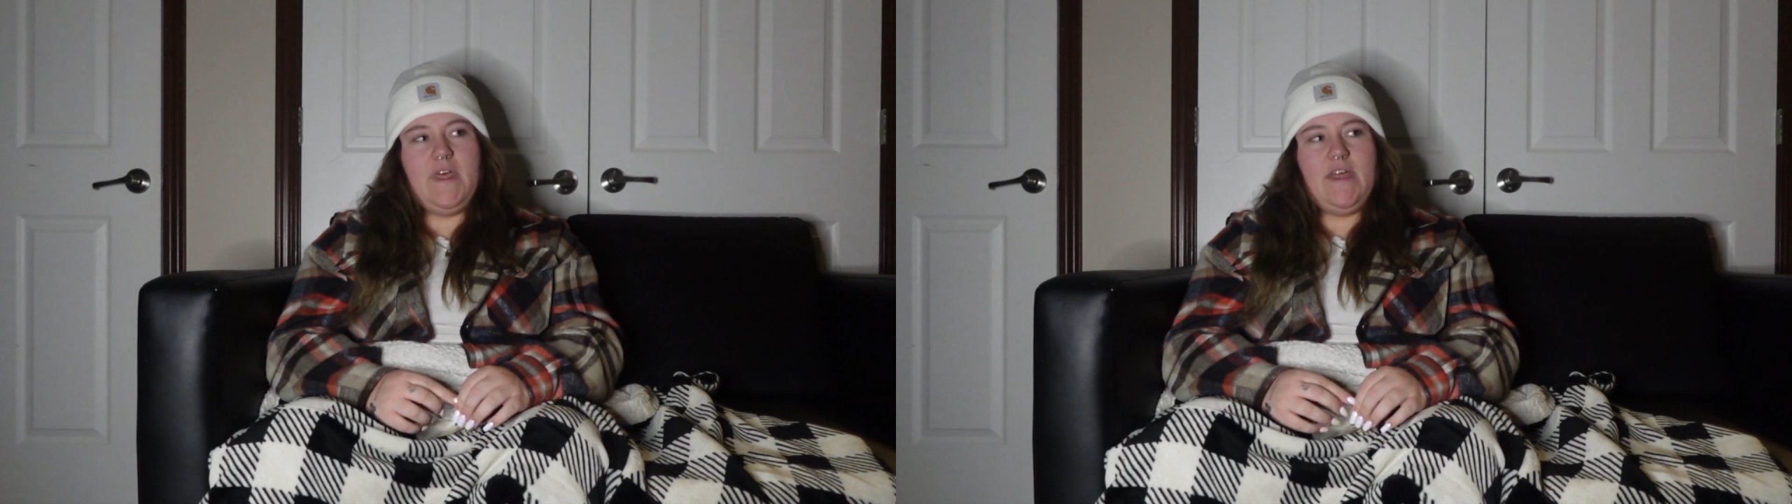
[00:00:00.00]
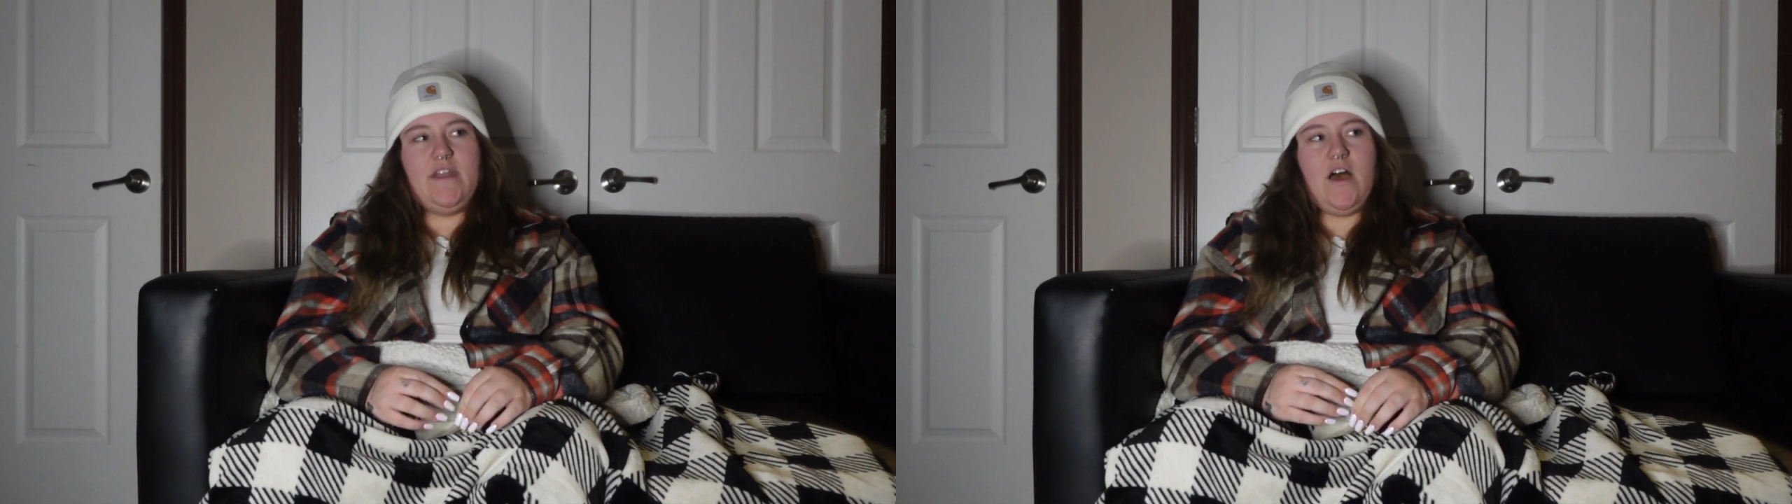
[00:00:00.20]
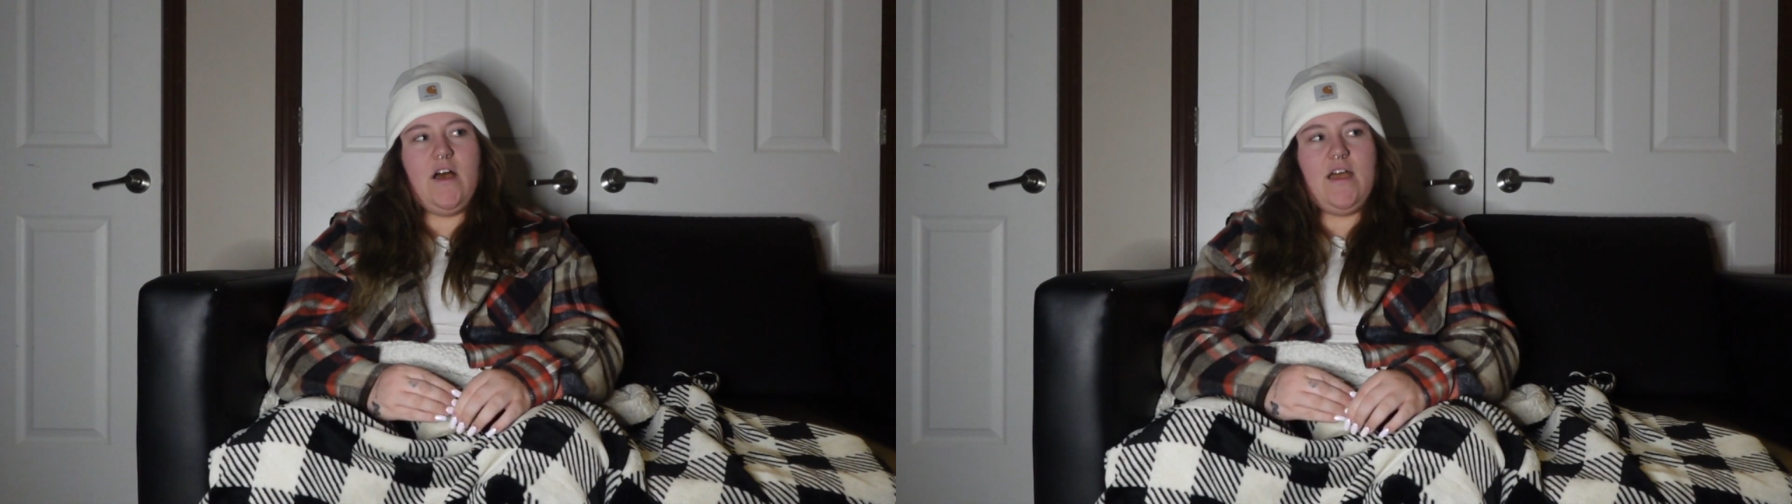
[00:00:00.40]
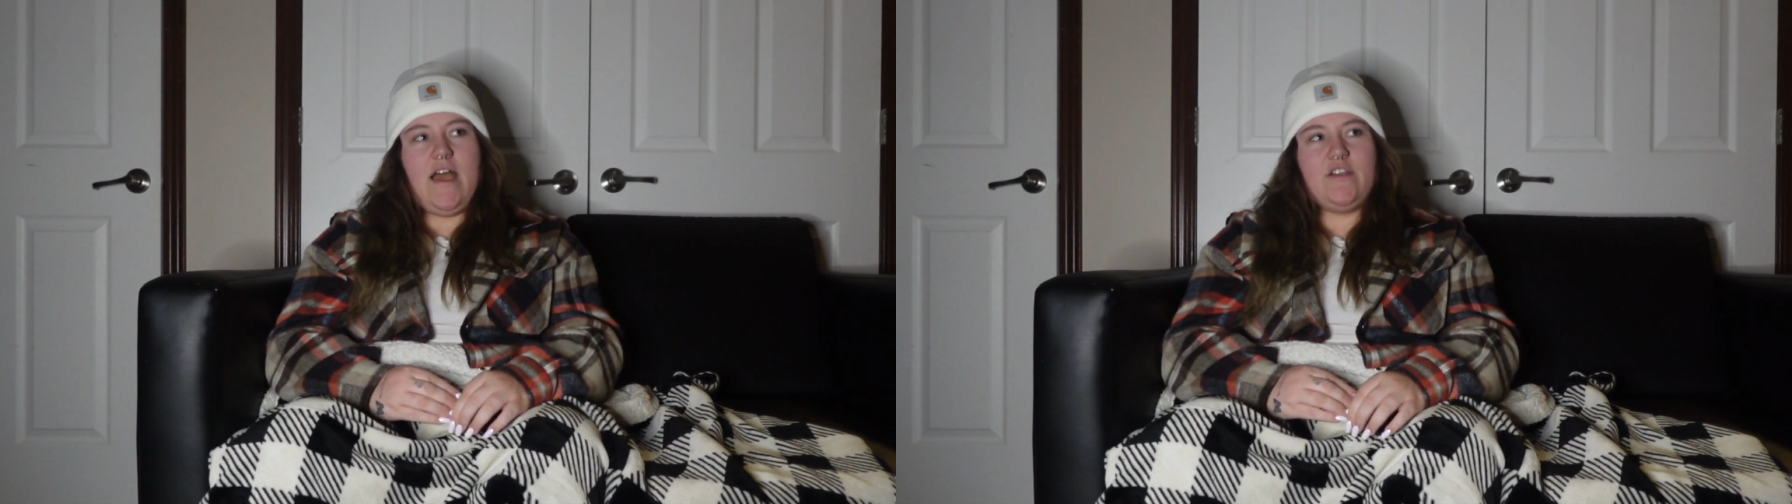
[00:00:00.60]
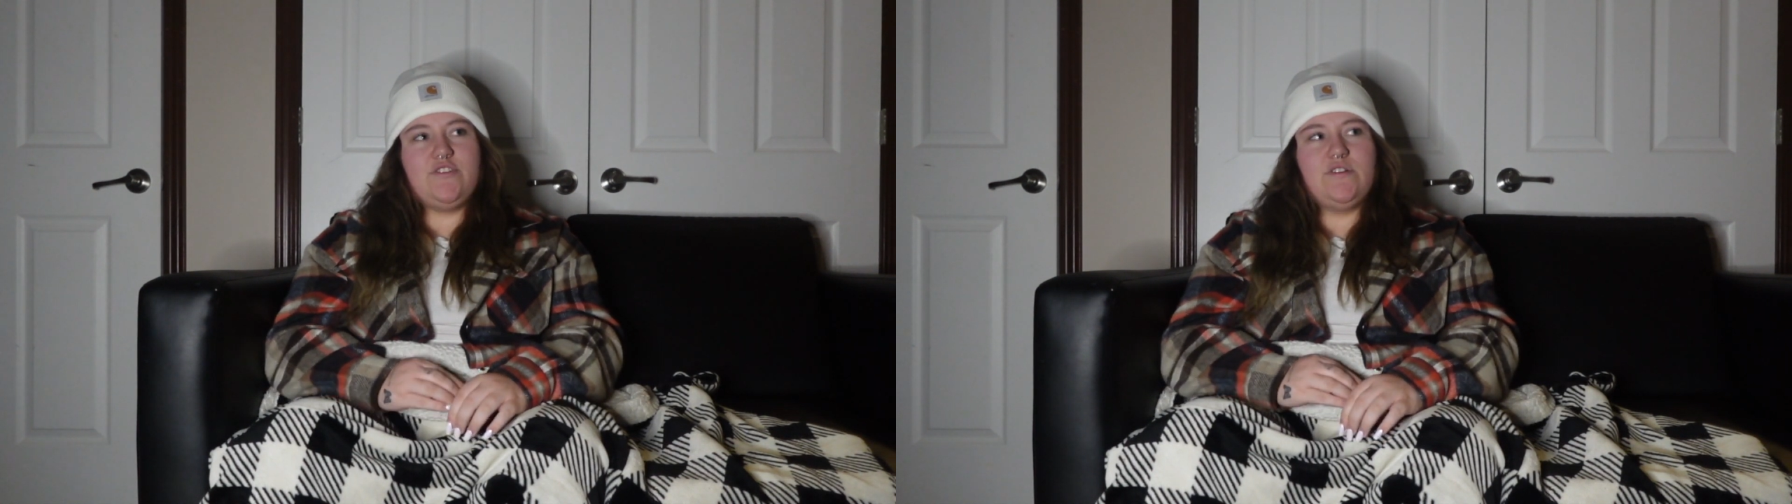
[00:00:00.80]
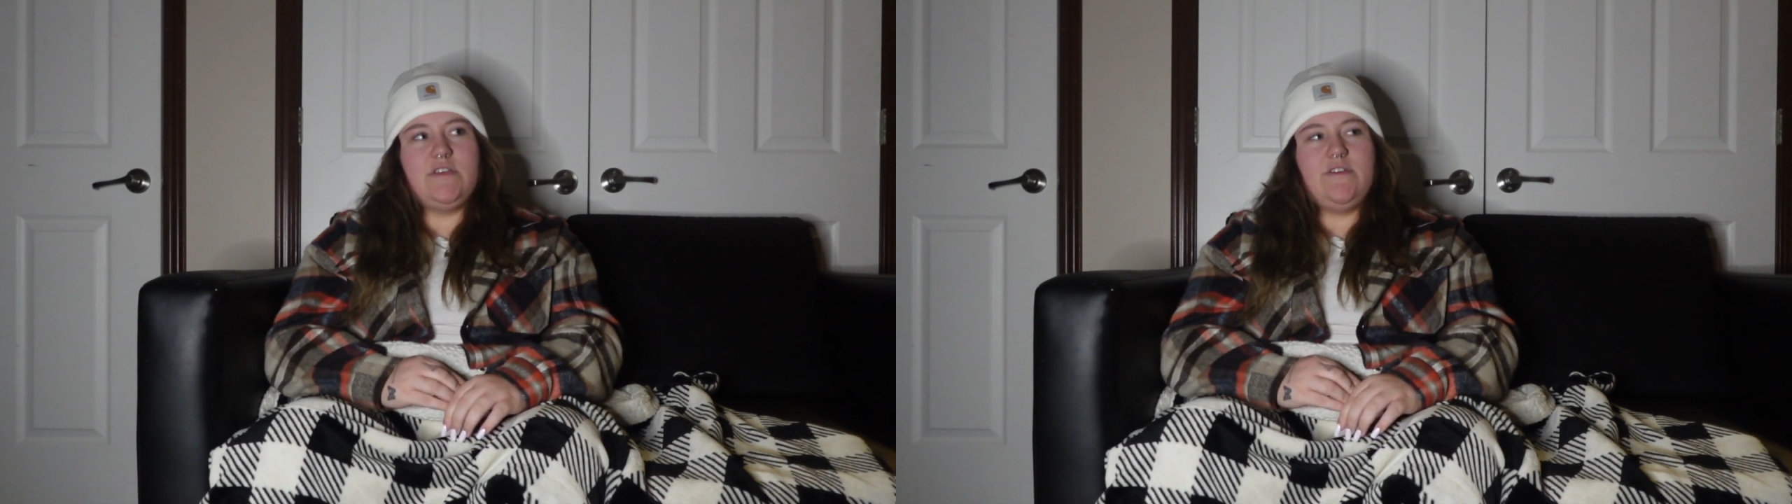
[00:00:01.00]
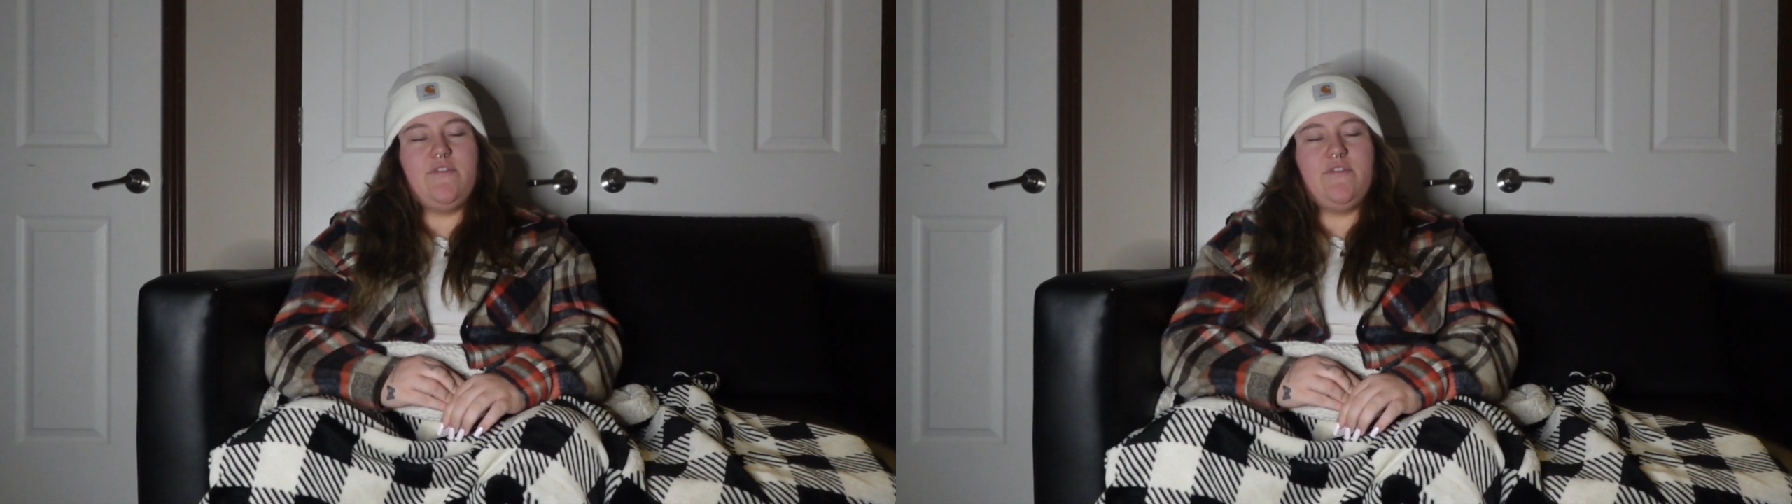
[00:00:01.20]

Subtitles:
and not actually